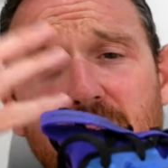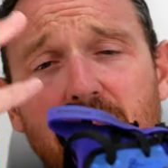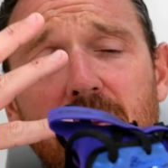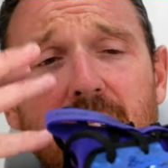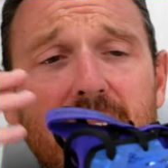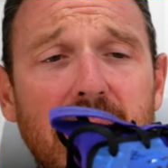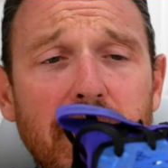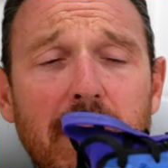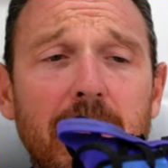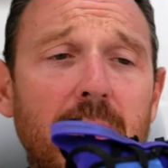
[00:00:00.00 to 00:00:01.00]
the shoe and lace
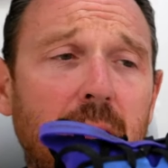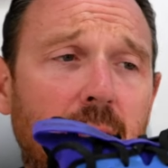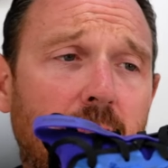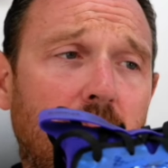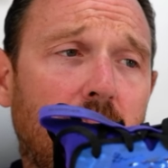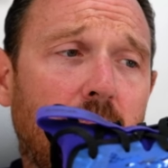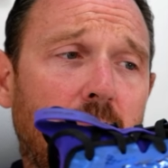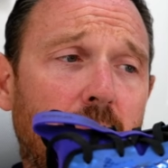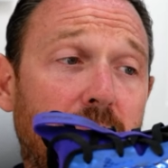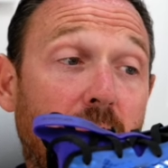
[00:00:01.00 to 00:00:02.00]
them up,
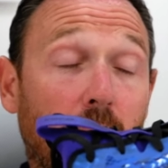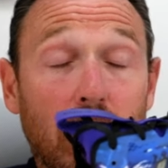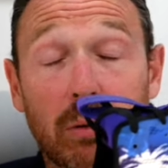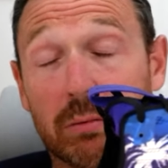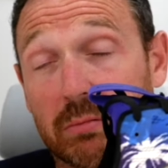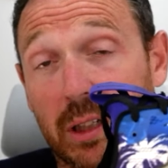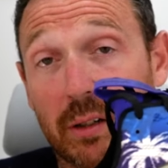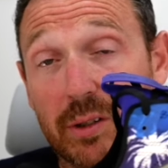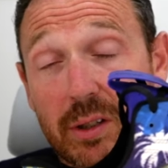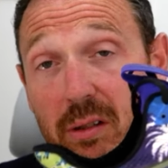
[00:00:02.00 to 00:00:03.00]
and off you go. Or you
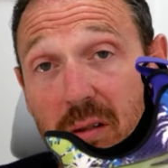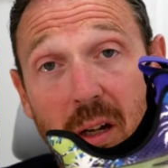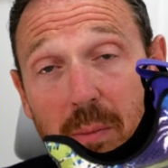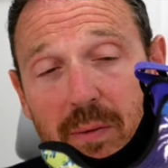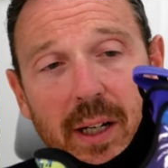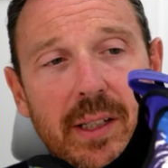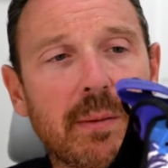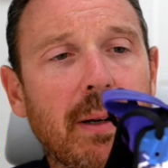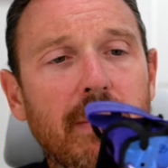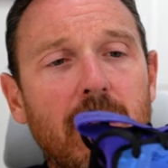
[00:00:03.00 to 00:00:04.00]
know, just don't bother
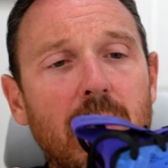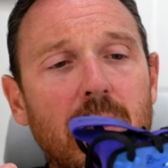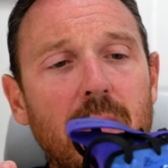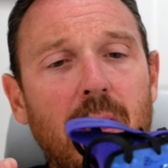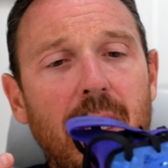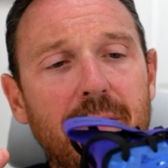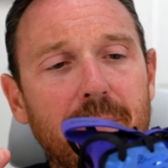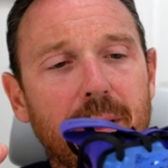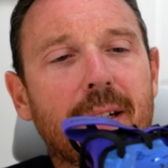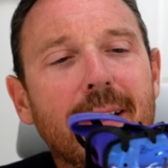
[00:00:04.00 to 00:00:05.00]
lacing them up like I
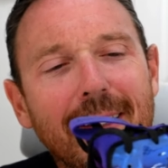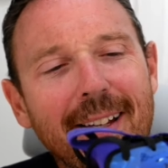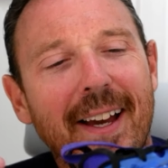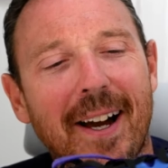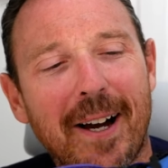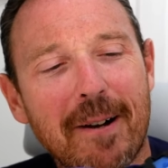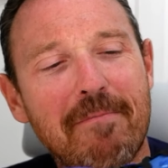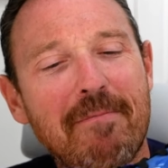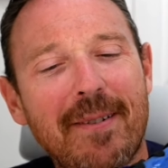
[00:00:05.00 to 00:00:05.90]
haven't been. Uh,